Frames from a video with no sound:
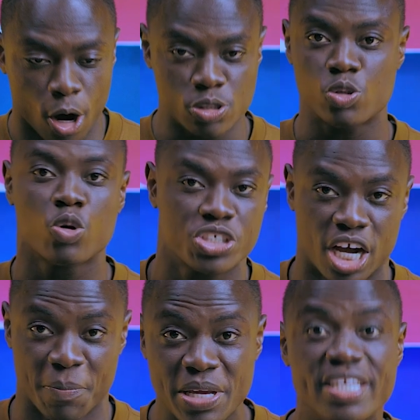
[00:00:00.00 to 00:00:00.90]
on
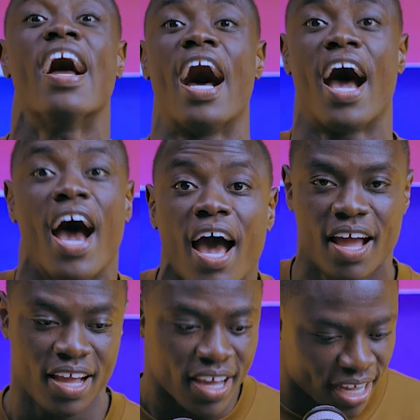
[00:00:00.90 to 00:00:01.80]
social media.
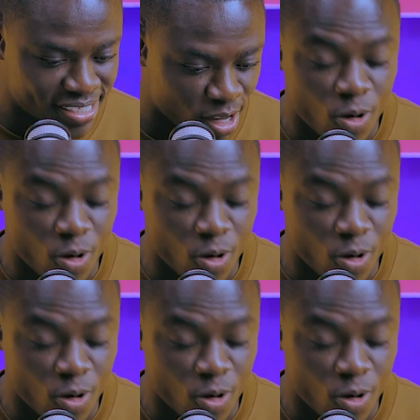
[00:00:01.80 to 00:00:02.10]
And say